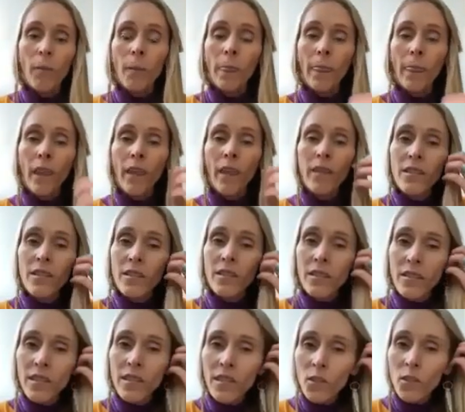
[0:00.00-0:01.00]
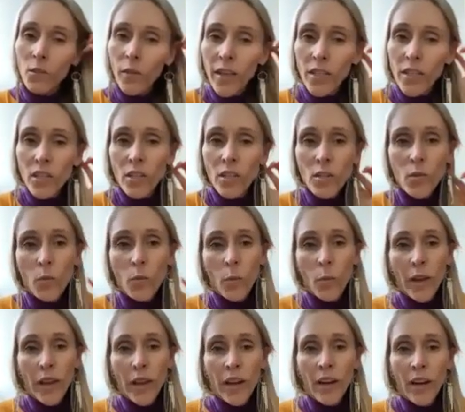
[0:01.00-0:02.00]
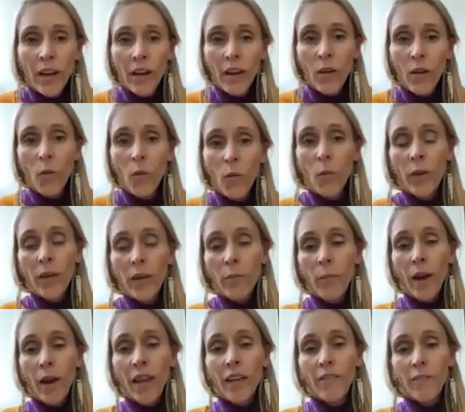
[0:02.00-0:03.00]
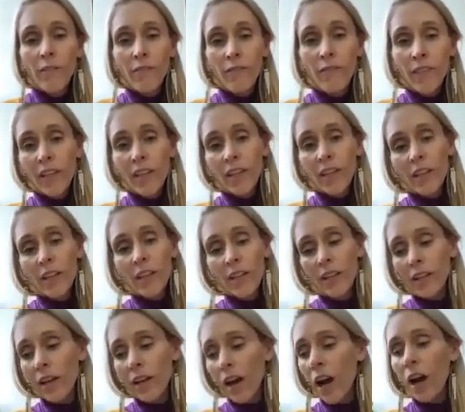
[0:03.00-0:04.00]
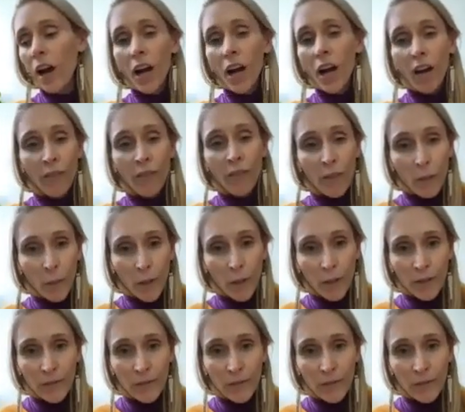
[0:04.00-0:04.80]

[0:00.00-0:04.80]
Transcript: in situations where we might feel uncomfortable,